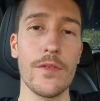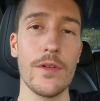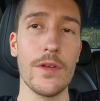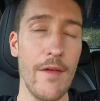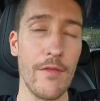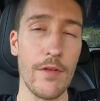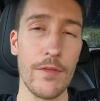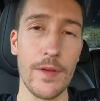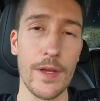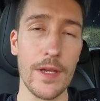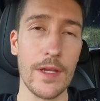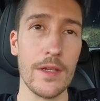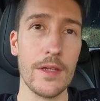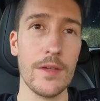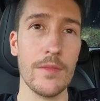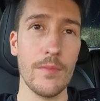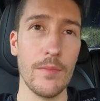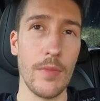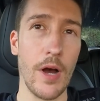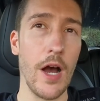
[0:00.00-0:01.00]
everything
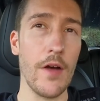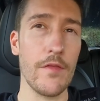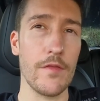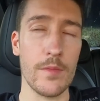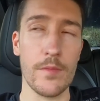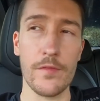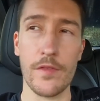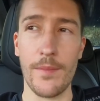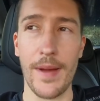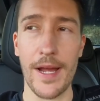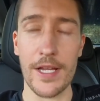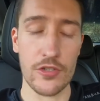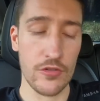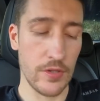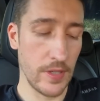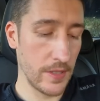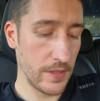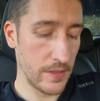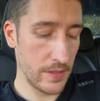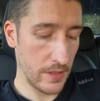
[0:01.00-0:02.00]
apart from the
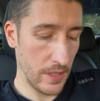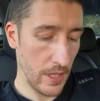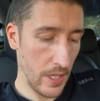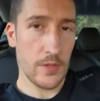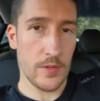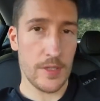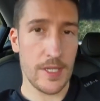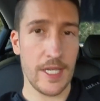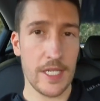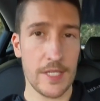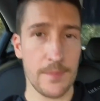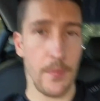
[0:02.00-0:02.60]
mattress. So it's in this